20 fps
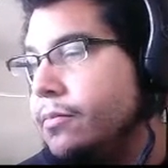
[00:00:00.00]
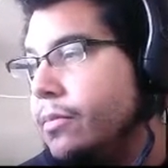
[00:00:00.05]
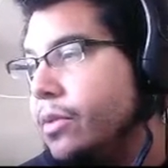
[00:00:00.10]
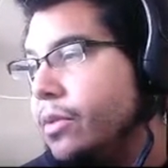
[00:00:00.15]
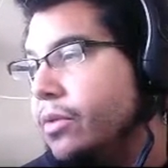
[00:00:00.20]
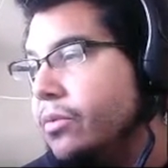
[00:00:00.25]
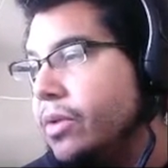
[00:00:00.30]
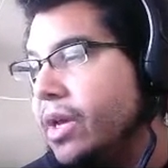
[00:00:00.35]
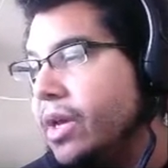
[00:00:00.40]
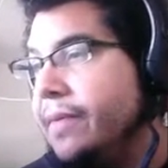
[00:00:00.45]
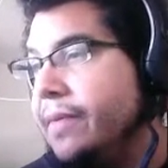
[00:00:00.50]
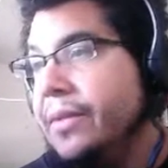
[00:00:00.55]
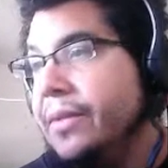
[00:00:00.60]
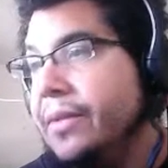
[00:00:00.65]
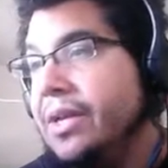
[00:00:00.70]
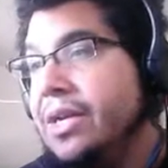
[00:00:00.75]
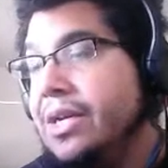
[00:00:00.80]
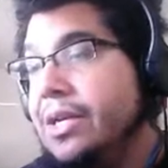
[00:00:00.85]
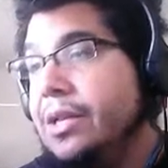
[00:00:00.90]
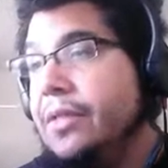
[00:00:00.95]
Okay,
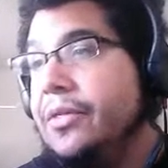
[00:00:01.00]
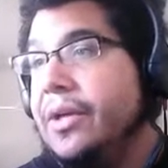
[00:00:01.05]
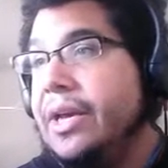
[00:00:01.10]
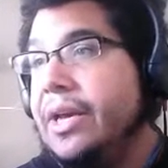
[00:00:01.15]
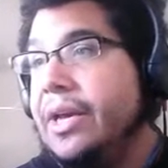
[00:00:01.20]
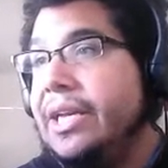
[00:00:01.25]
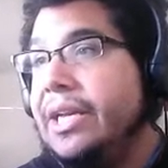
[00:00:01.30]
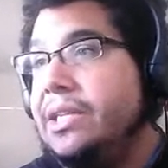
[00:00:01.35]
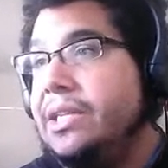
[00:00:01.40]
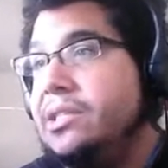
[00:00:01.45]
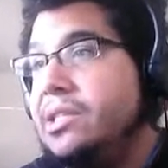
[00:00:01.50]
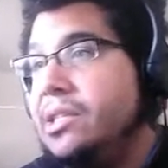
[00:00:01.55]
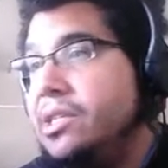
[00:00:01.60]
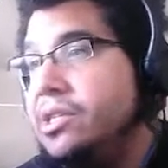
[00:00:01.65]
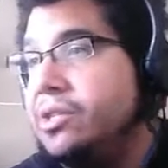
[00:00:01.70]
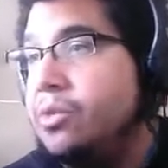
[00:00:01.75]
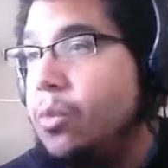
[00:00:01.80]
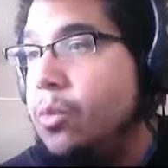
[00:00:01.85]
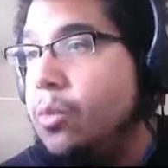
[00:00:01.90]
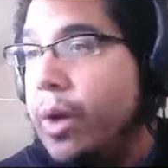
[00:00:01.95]
the
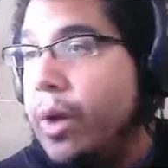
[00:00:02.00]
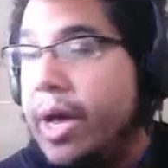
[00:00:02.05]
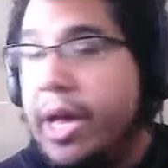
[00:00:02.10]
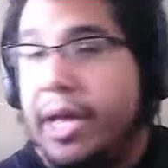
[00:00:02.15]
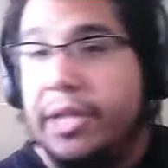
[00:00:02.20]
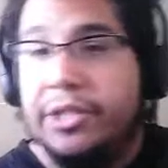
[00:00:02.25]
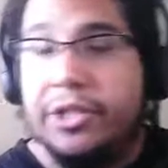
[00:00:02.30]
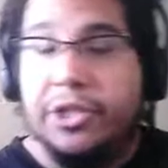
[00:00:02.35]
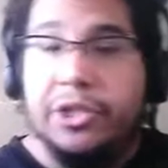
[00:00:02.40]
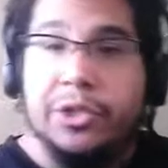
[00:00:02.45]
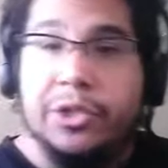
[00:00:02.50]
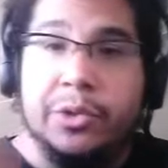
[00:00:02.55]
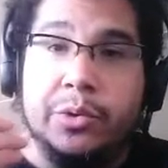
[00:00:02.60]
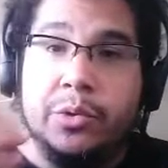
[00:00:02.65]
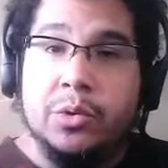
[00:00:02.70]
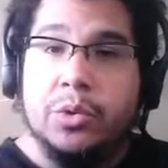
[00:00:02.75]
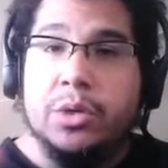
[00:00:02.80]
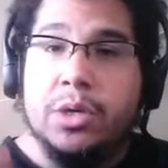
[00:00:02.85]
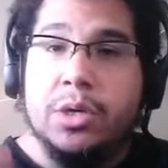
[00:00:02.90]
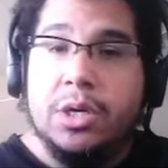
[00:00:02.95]
easiest way to do
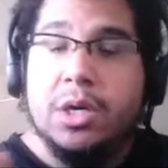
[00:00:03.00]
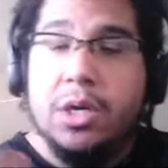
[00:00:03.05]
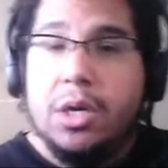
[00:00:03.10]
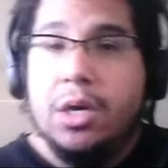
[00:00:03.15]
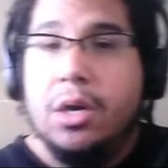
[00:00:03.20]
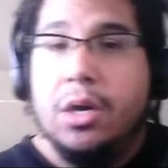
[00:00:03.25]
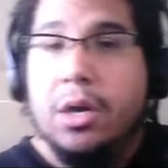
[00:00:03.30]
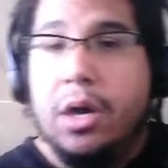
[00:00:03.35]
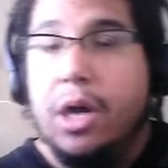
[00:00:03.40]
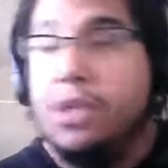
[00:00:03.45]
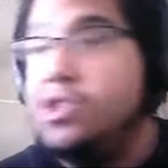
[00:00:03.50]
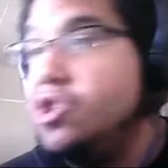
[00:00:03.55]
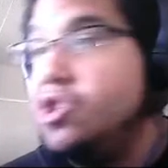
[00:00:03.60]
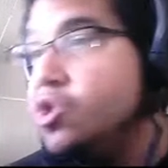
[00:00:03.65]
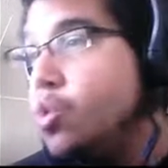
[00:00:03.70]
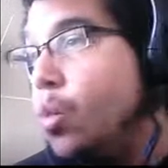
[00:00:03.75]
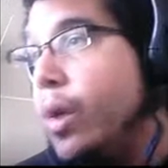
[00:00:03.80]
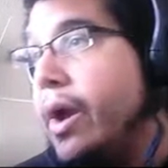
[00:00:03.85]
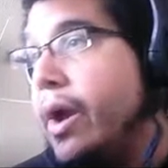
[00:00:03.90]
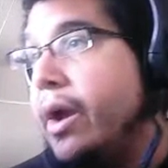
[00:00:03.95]
a
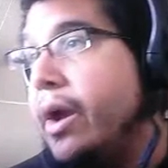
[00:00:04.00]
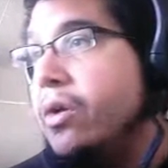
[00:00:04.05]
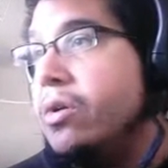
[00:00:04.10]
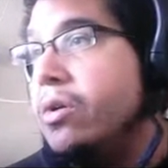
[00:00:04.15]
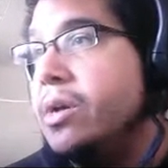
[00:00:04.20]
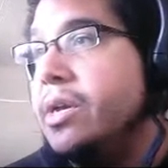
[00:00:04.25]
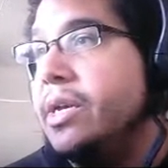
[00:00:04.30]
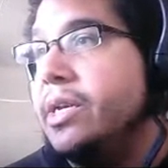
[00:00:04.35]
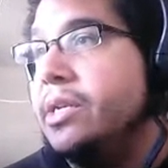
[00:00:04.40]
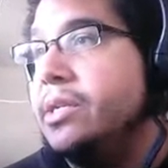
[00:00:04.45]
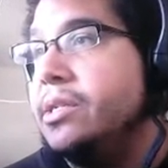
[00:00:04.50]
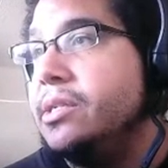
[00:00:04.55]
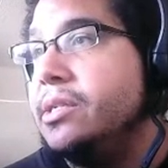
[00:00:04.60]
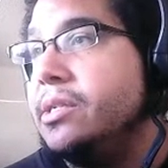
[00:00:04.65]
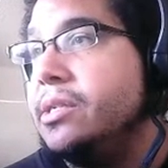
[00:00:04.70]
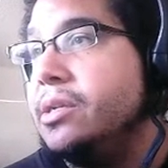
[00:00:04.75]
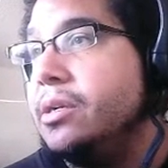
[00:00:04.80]
square is